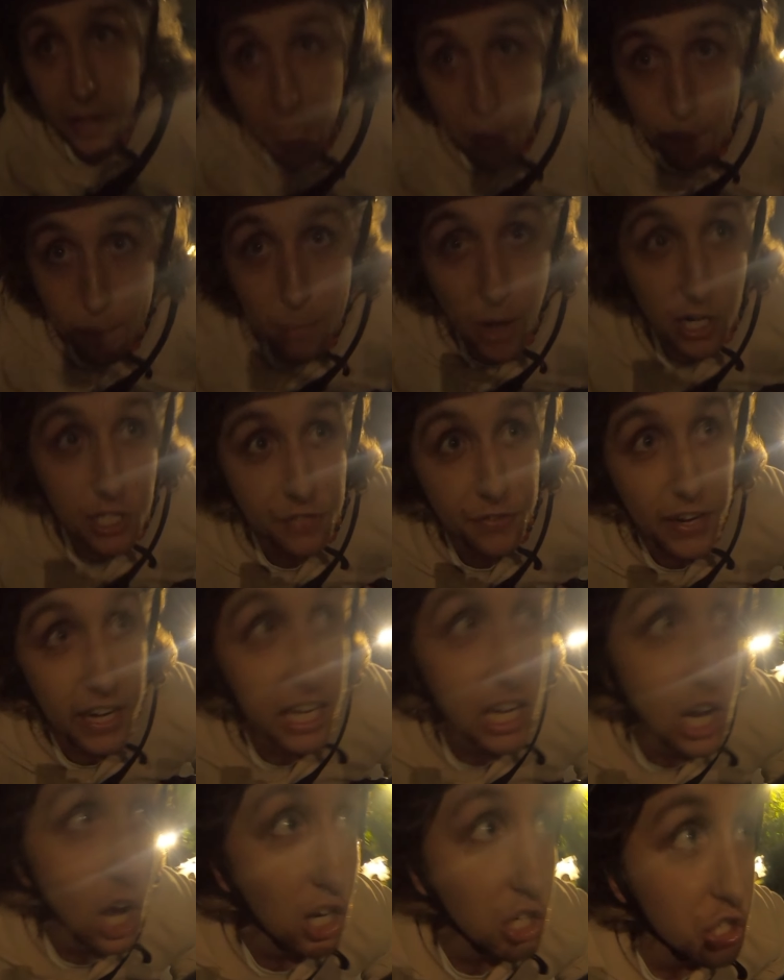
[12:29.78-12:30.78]
Inbox for
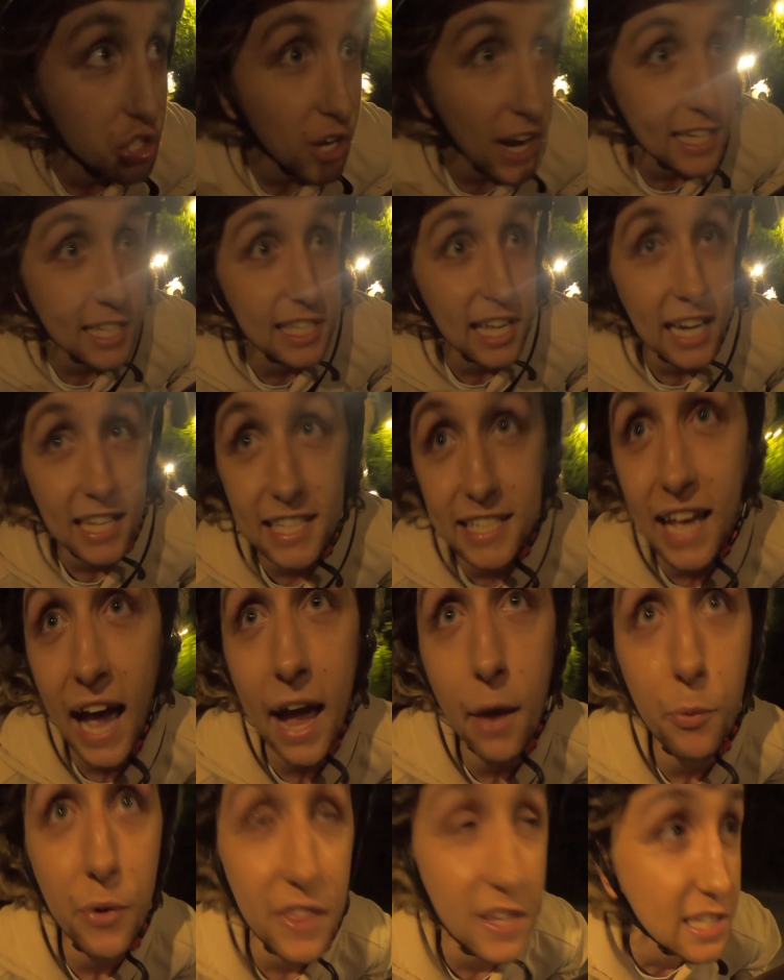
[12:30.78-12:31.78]
the contracts I
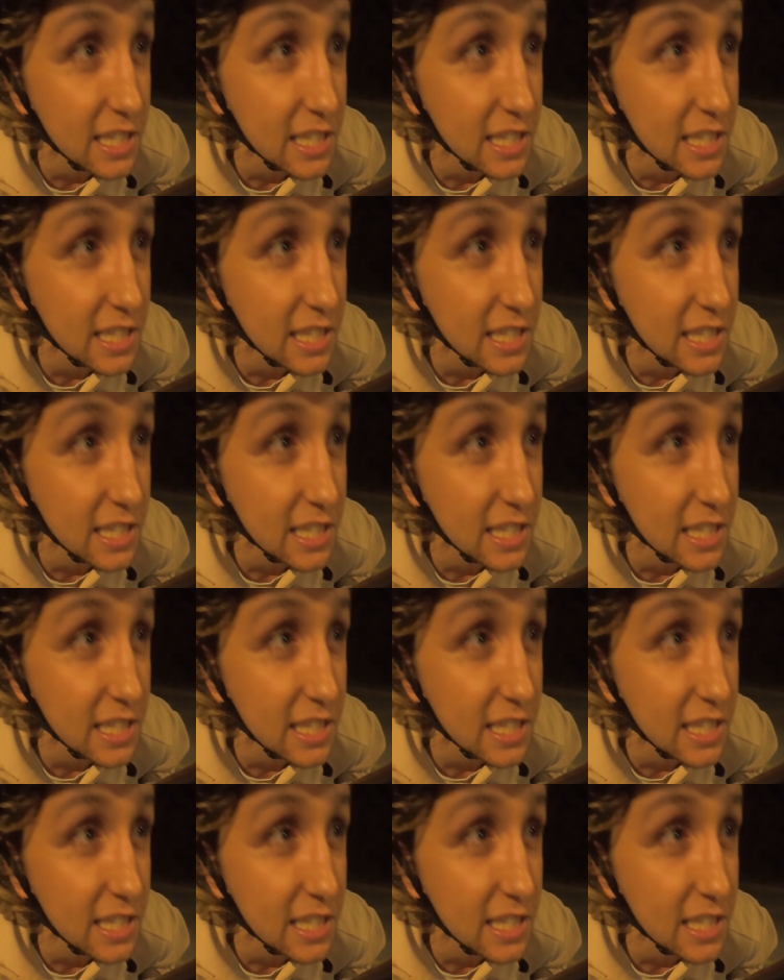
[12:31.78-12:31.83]
sign with the